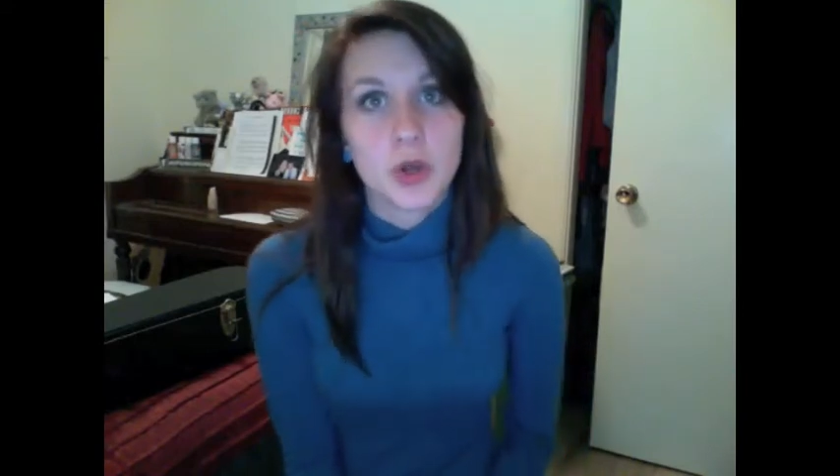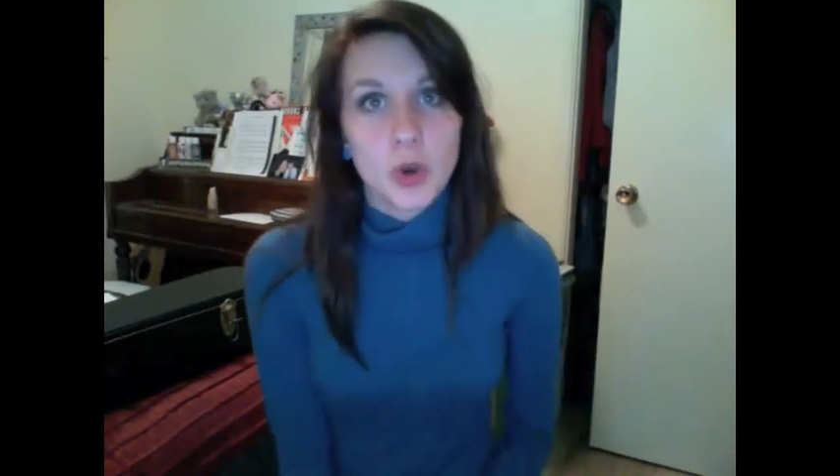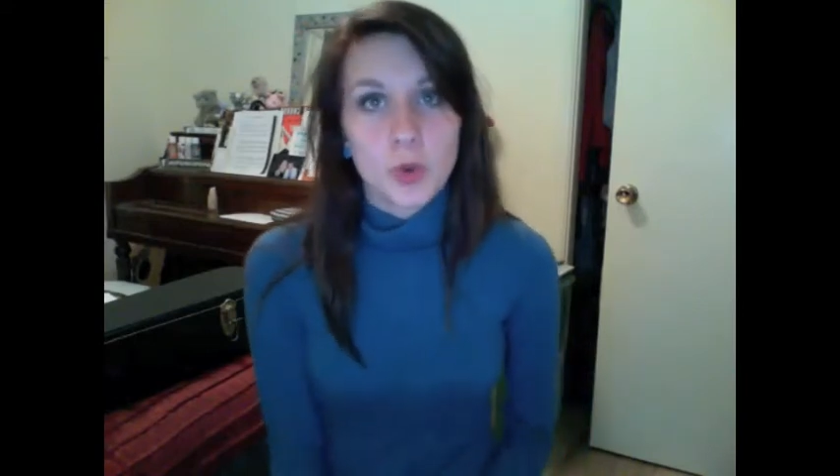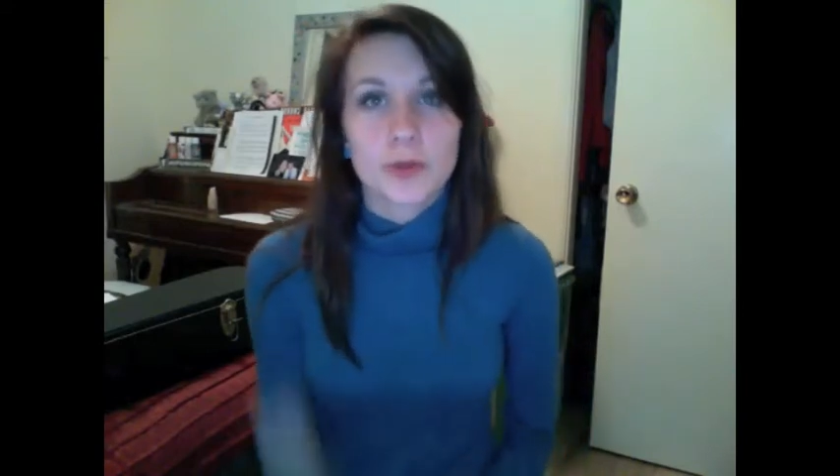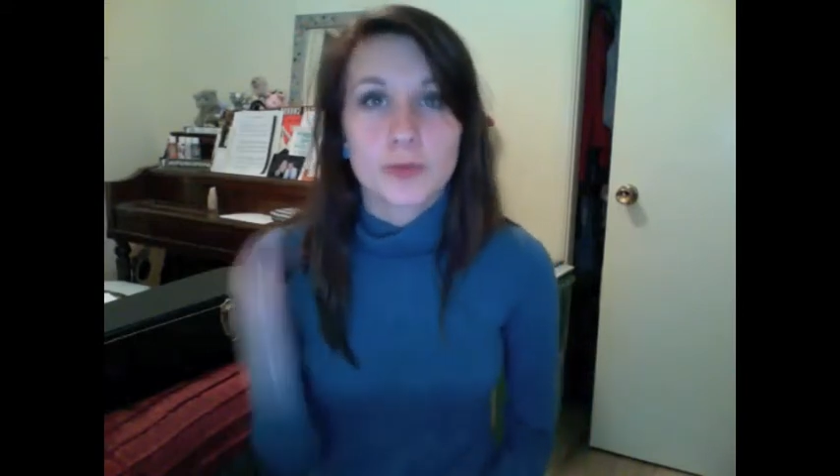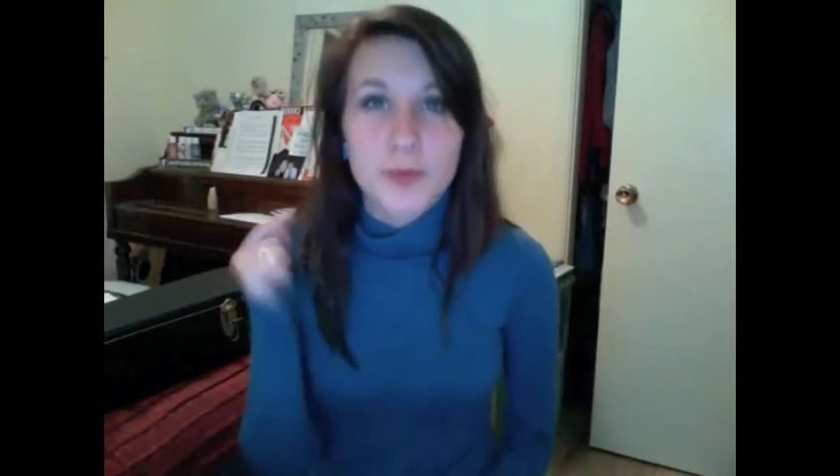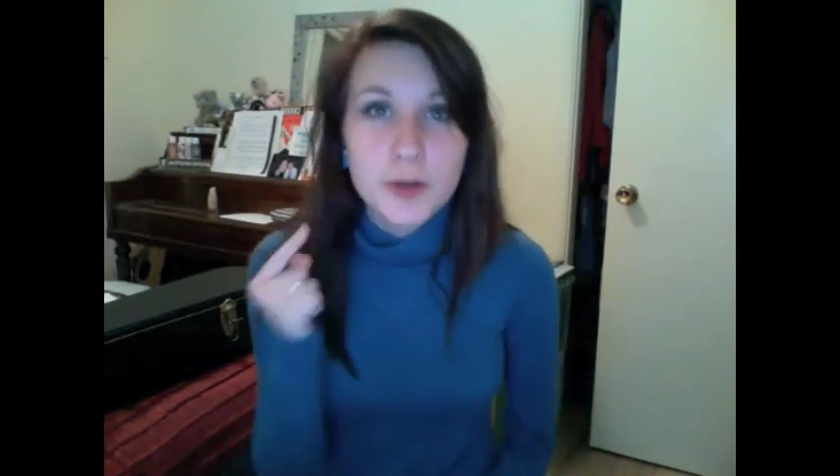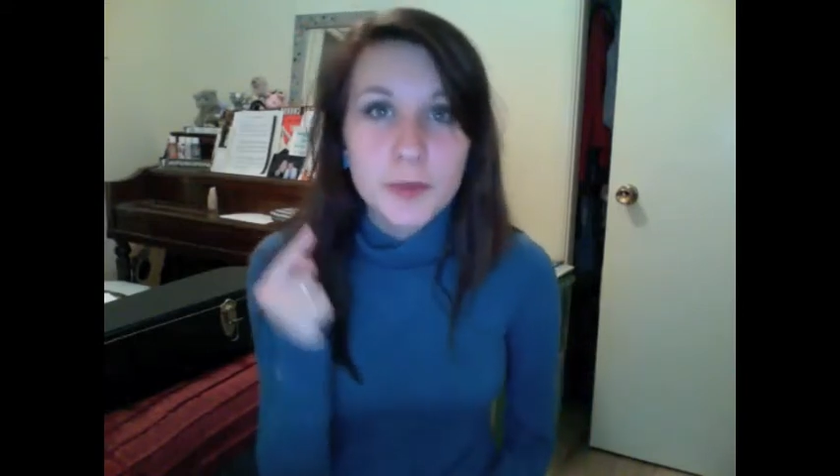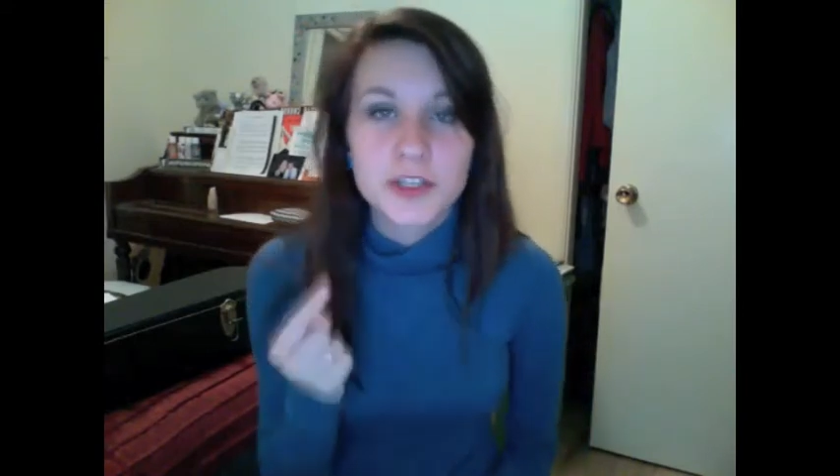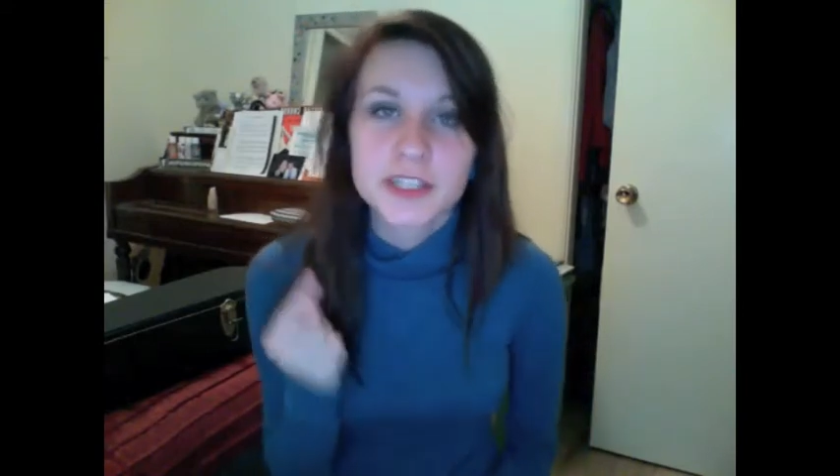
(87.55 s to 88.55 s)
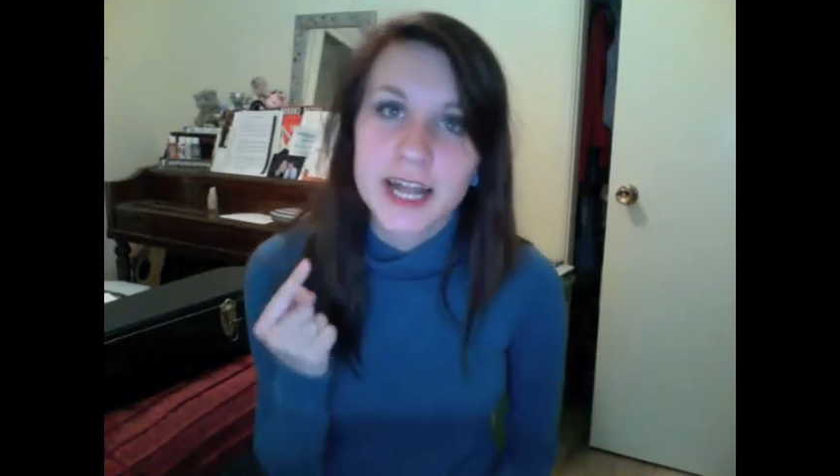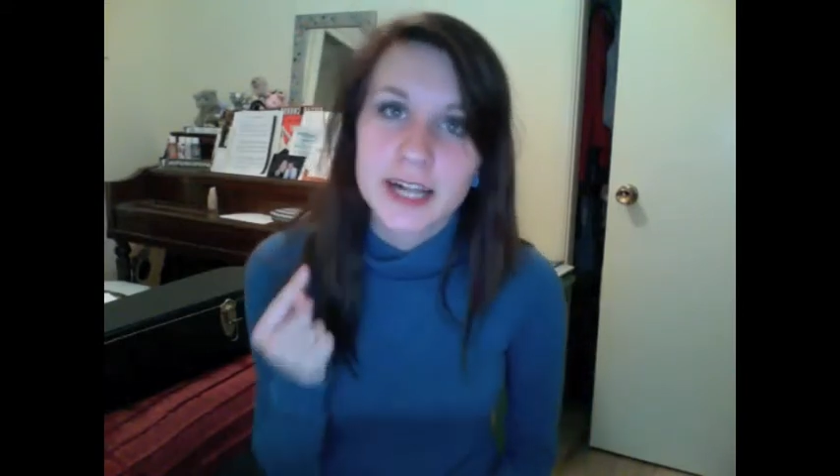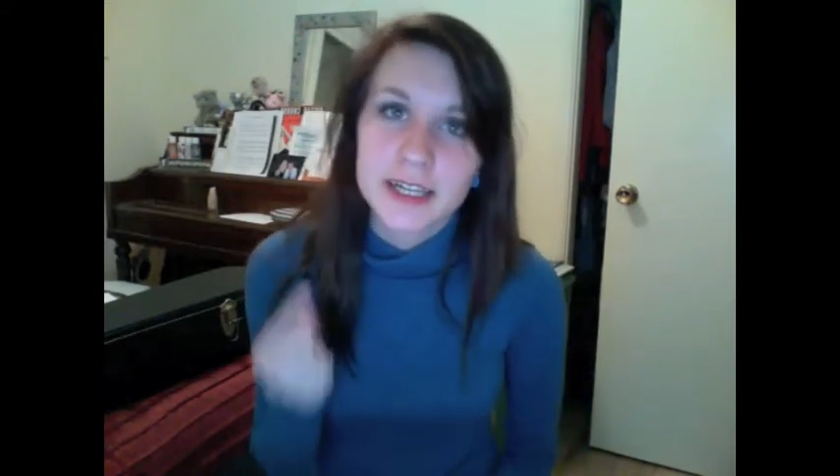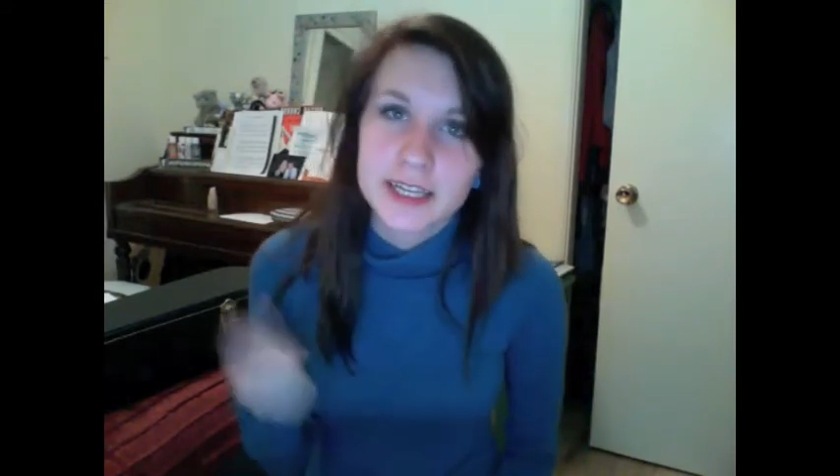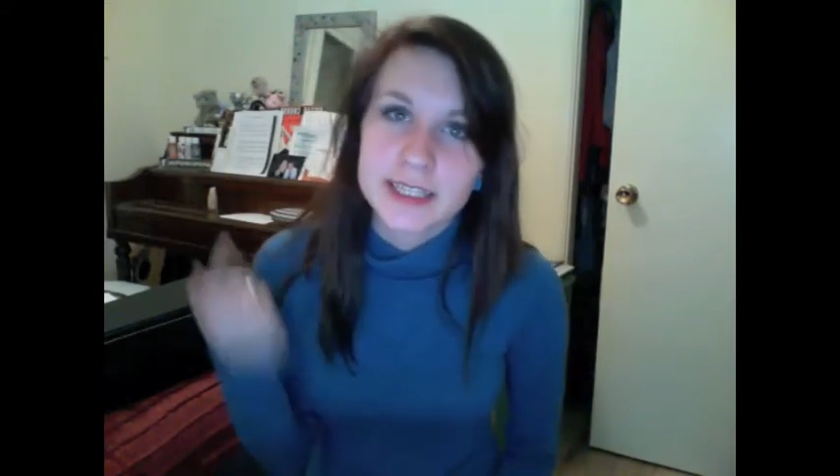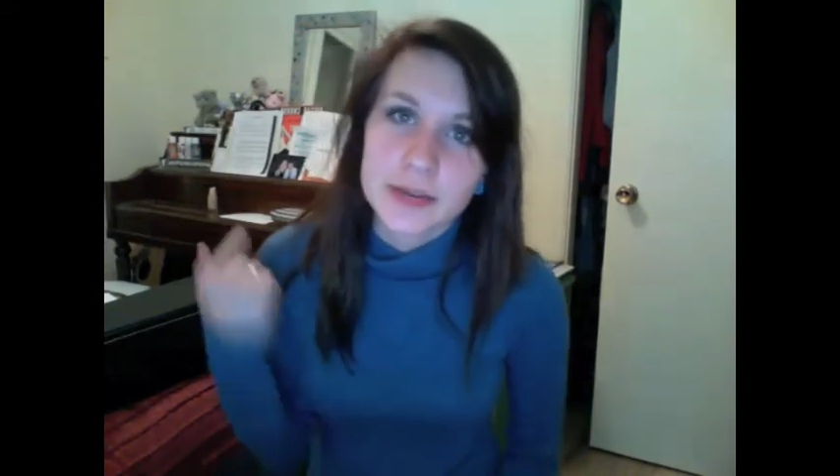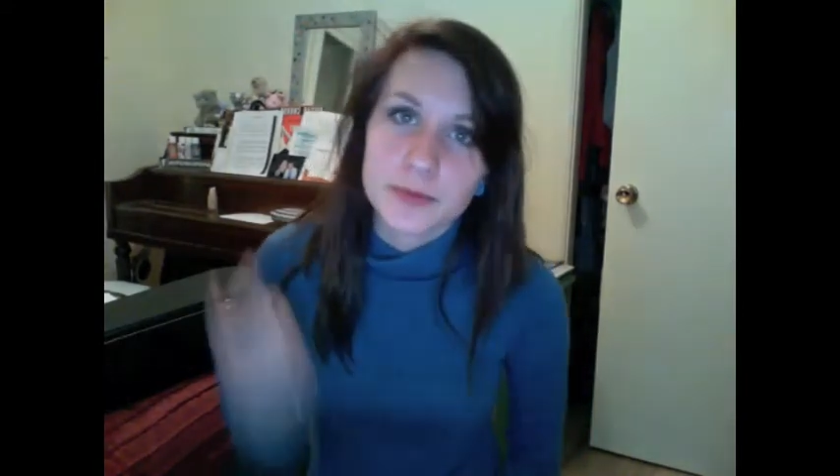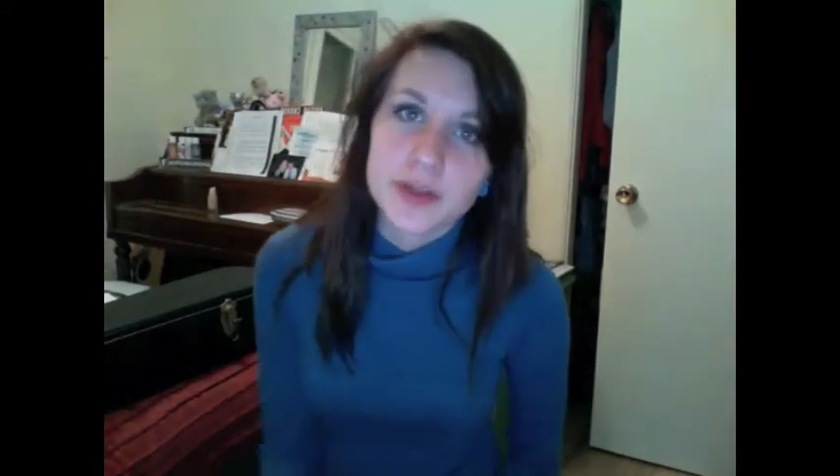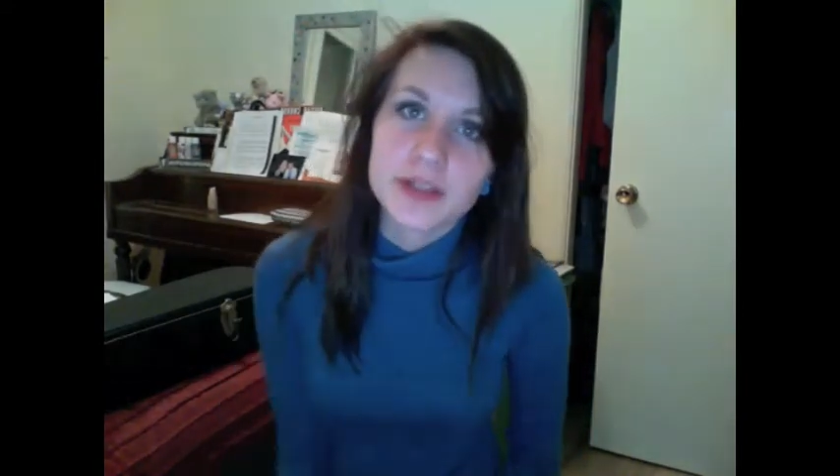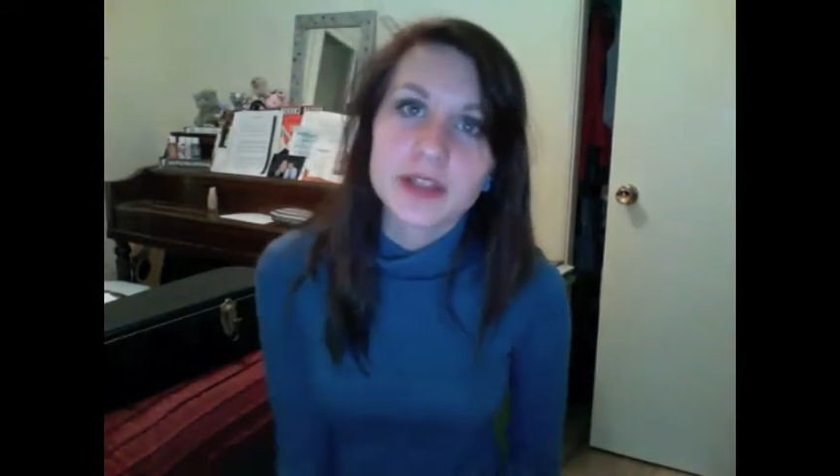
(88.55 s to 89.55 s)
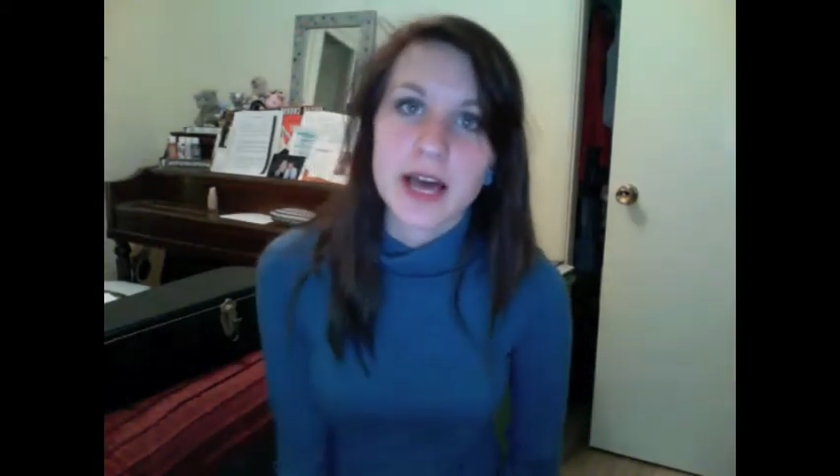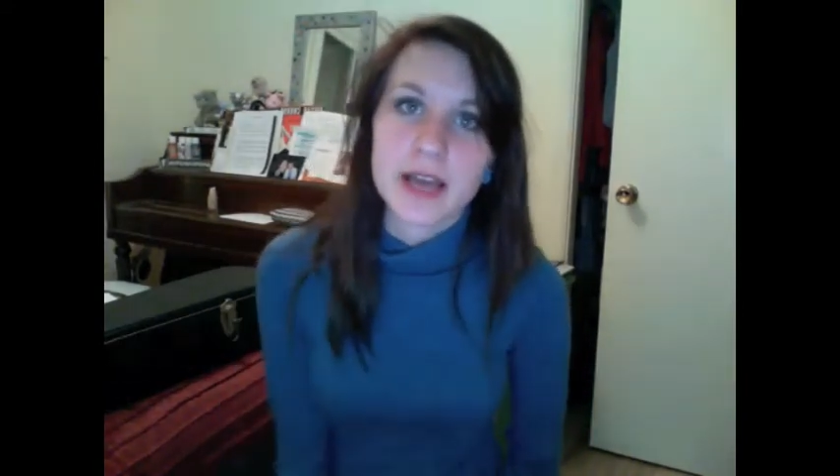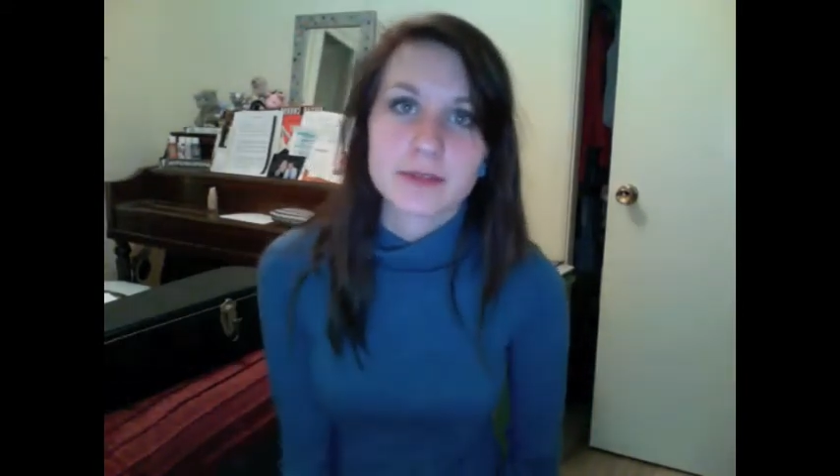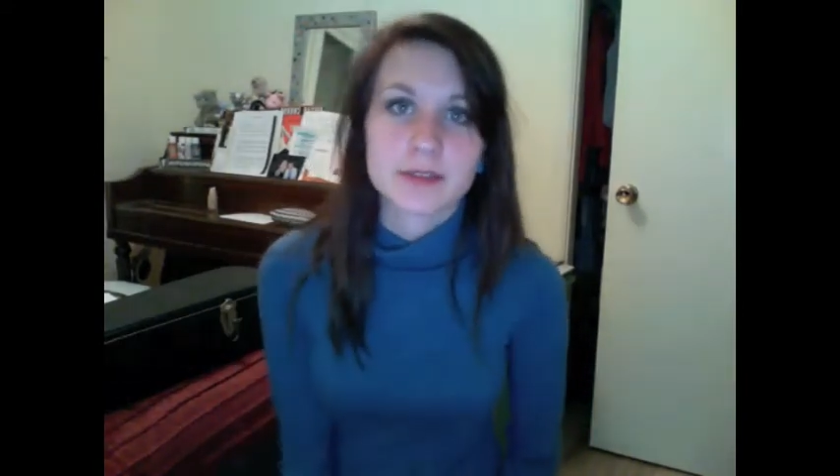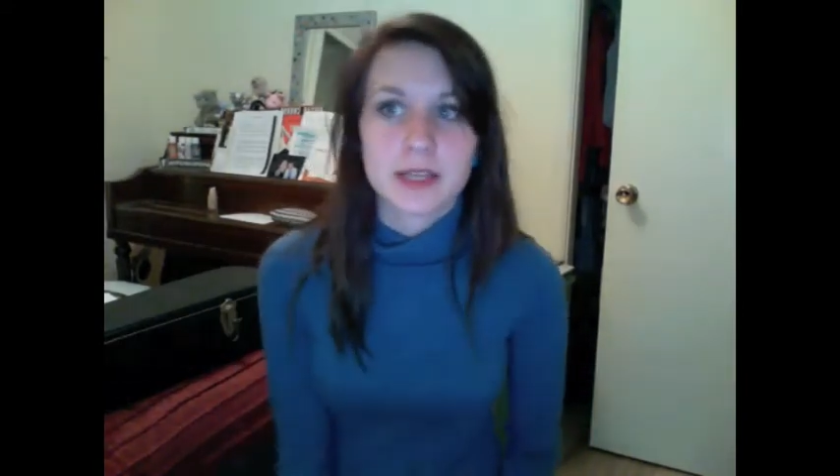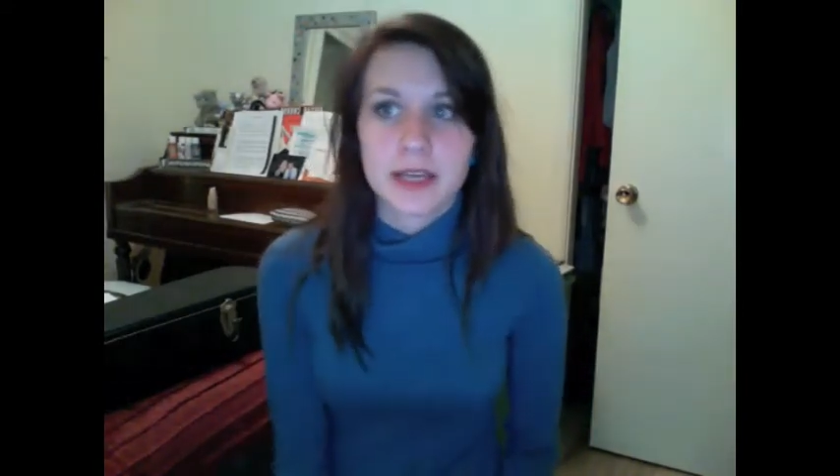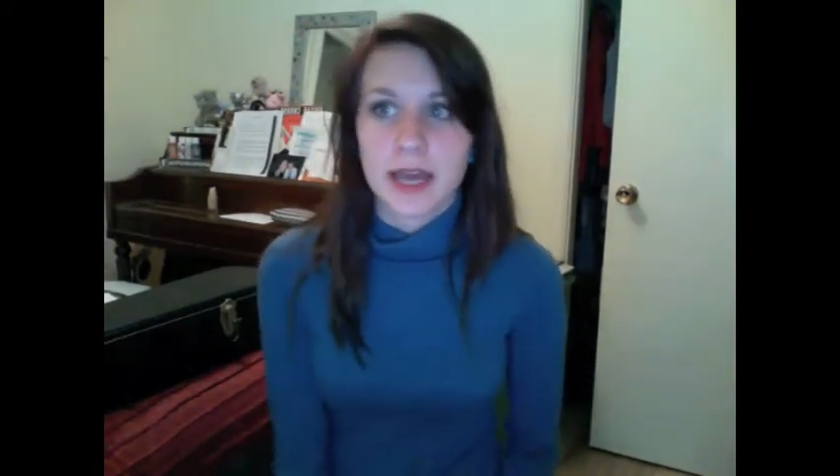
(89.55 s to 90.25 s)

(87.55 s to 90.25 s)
with real personalities and real lives